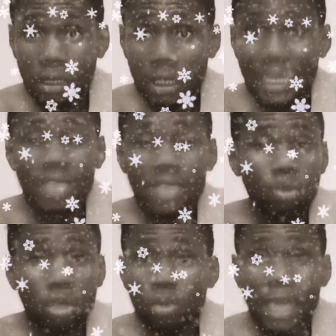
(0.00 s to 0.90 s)
That is
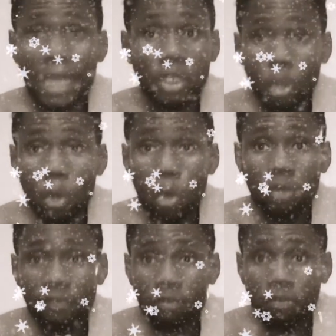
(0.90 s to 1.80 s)
what we are
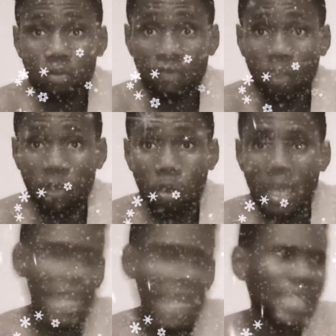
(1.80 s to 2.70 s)
known for.
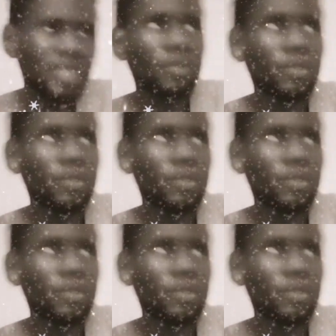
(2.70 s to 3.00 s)
It has been